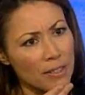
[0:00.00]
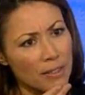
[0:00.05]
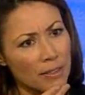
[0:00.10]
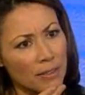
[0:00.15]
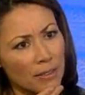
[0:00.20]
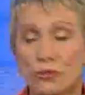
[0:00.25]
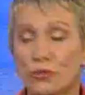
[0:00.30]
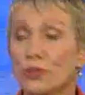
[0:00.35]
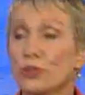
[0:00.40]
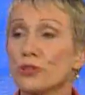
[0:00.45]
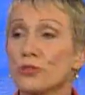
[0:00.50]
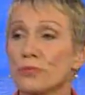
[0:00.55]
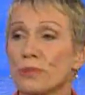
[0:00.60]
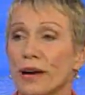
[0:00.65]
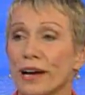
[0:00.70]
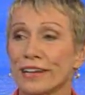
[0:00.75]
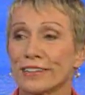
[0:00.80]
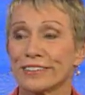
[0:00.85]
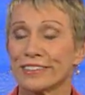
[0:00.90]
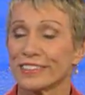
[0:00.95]
No fuse
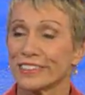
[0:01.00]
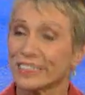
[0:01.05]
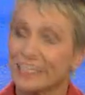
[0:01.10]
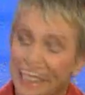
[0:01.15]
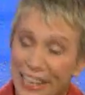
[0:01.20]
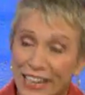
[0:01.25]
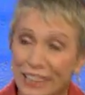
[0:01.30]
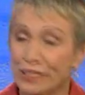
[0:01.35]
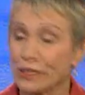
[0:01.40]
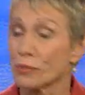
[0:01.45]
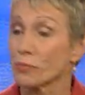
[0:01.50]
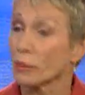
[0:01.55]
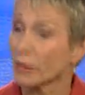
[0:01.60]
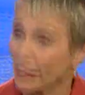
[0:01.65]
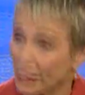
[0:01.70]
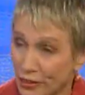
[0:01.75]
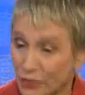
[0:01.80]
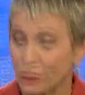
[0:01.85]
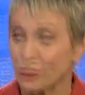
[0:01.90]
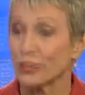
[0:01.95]
boxes, and that's a
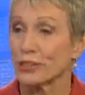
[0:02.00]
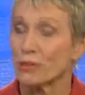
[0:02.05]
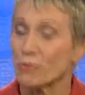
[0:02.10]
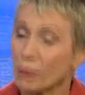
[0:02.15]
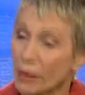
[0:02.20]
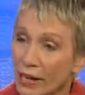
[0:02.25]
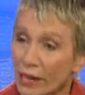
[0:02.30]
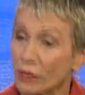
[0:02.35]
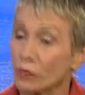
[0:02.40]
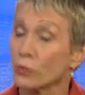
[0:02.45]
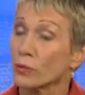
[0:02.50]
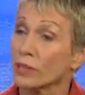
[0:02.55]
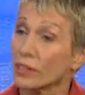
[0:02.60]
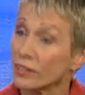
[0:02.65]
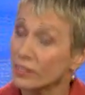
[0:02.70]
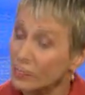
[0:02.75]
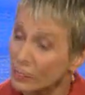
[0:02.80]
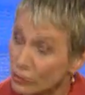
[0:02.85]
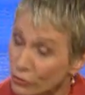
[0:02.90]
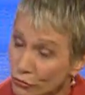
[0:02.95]
blast from the past. When
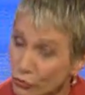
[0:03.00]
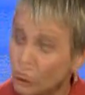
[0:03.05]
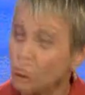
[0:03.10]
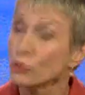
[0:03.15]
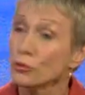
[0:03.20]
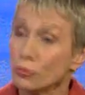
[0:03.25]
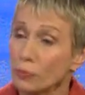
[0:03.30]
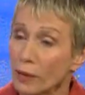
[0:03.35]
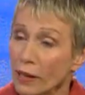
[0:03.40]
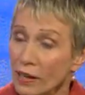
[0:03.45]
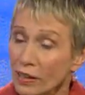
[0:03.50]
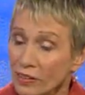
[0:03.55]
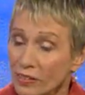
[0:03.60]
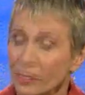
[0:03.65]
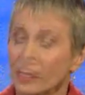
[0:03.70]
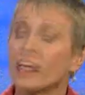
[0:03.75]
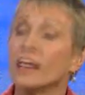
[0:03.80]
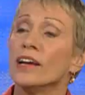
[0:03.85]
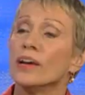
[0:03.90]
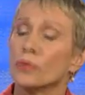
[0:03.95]
they see a fuse
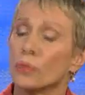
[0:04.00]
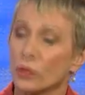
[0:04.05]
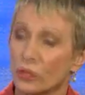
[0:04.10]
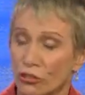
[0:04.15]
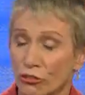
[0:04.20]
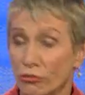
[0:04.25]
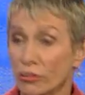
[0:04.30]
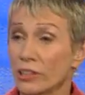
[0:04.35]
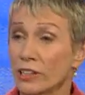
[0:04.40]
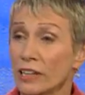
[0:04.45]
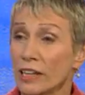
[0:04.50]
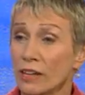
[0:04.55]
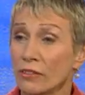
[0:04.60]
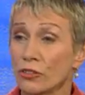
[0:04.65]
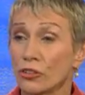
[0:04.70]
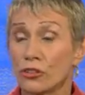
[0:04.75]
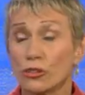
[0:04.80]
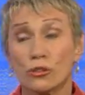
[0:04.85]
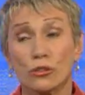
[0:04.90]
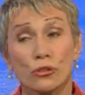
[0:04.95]
box, what you really
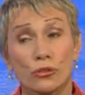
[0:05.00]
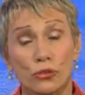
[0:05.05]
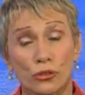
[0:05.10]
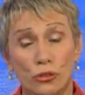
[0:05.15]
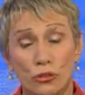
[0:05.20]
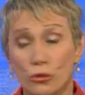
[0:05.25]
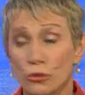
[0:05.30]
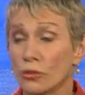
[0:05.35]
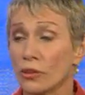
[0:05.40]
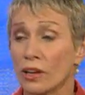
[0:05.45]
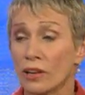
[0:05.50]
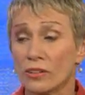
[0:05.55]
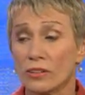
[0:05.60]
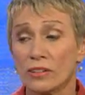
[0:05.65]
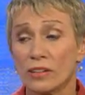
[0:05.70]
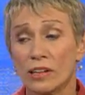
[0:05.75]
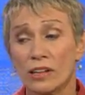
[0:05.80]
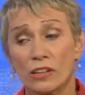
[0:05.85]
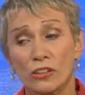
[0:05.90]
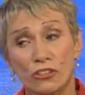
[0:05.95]
have to do is for
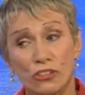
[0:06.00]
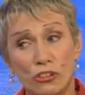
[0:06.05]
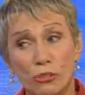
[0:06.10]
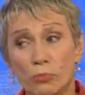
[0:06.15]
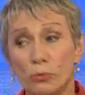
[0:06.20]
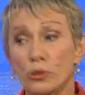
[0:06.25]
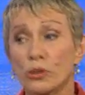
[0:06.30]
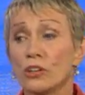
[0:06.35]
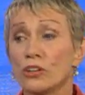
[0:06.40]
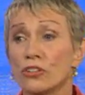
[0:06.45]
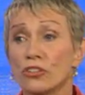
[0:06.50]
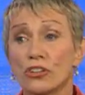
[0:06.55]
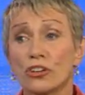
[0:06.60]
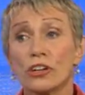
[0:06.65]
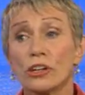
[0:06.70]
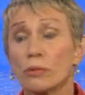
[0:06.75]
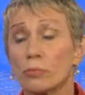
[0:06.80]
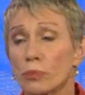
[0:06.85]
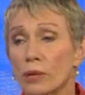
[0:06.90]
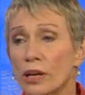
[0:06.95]
$2,000, just put in a
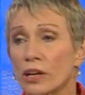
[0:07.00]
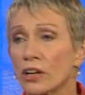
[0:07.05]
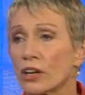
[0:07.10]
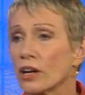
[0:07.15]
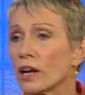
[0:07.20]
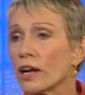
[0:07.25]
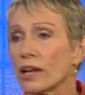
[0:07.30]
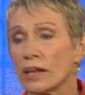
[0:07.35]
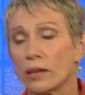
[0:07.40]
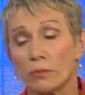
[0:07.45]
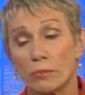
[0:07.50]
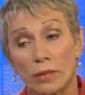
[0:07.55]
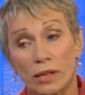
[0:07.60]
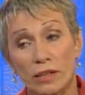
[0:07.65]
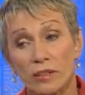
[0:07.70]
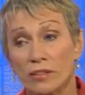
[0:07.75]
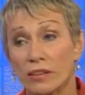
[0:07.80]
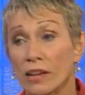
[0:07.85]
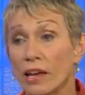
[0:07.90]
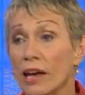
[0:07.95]
circuit breaker, and it
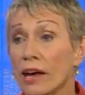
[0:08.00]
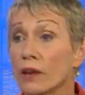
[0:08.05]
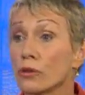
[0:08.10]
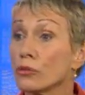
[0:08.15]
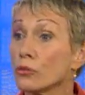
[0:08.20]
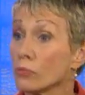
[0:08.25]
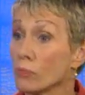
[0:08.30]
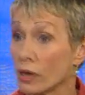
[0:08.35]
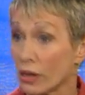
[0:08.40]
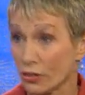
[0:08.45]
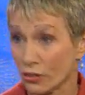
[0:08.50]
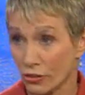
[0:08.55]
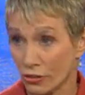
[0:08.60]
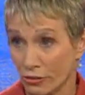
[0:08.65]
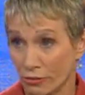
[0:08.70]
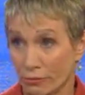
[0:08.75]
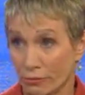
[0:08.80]
makes the house modern.